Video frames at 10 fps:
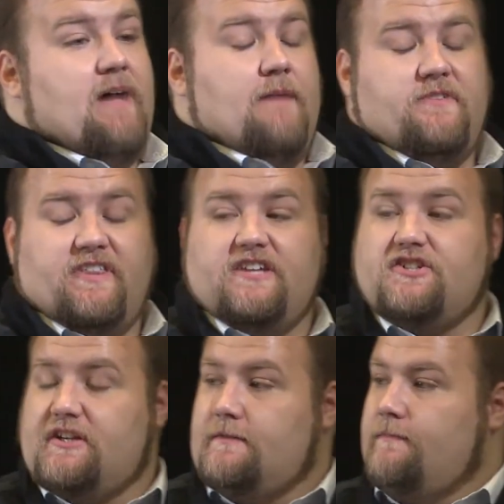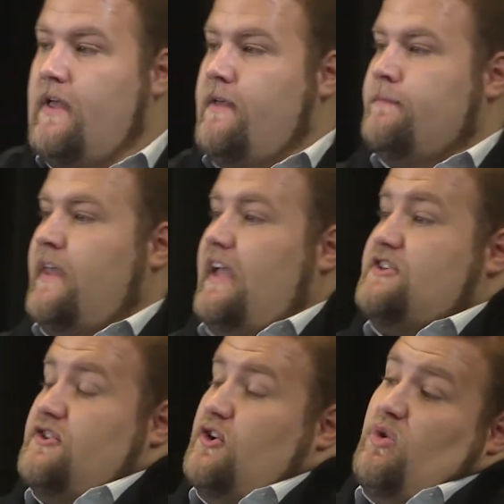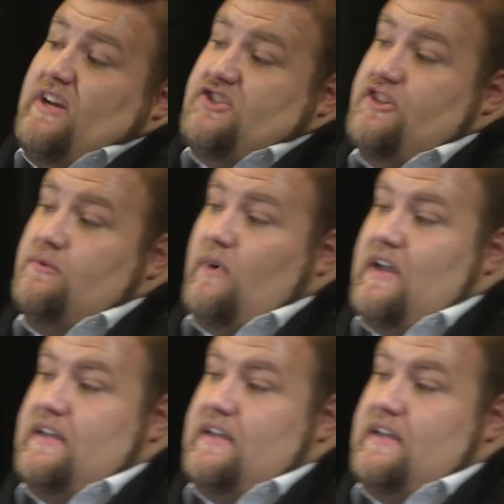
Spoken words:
population. And so the question